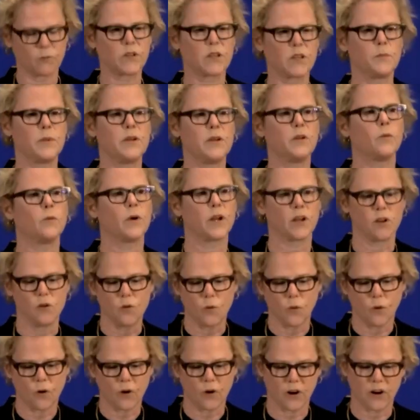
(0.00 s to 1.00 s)
there would really be to
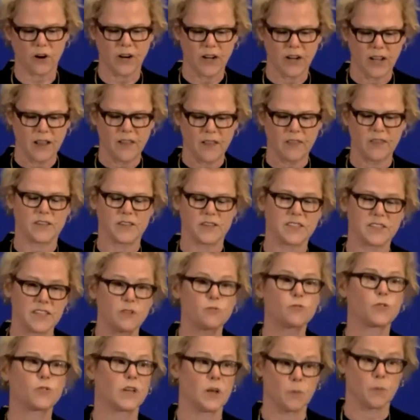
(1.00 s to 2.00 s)
ignore the
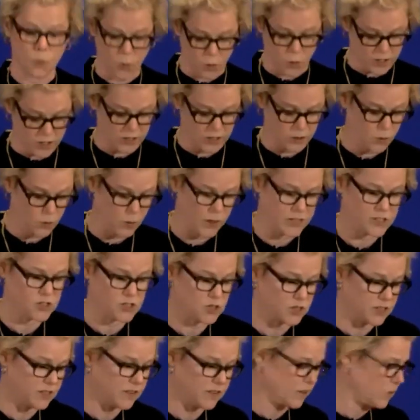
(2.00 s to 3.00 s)
centrally important
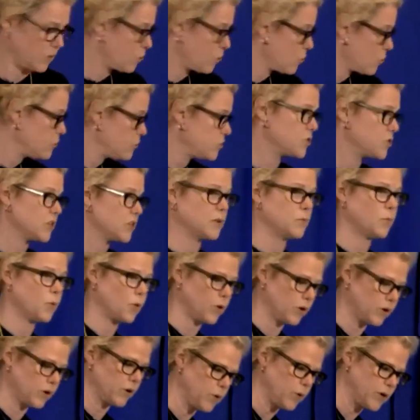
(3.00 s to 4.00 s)
question, the crucially
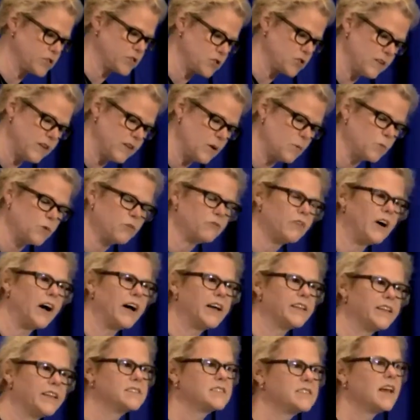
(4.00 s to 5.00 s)
important question that
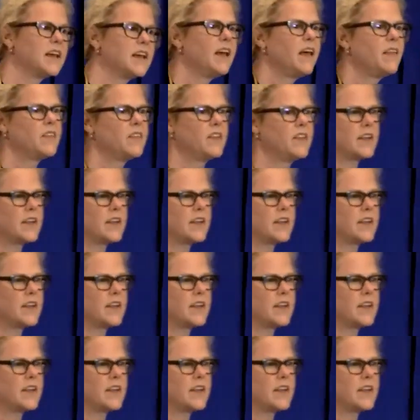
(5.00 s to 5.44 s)
provides